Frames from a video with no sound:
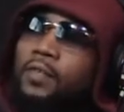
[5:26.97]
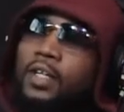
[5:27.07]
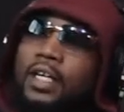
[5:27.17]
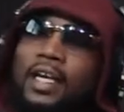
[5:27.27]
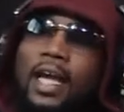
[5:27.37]
And
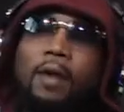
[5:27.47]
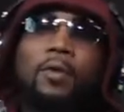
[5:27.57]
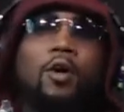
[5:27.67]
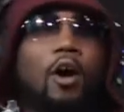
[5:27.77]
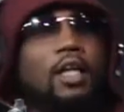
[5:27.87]
the camera
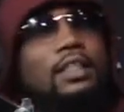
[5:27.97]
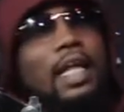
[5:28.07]
costs like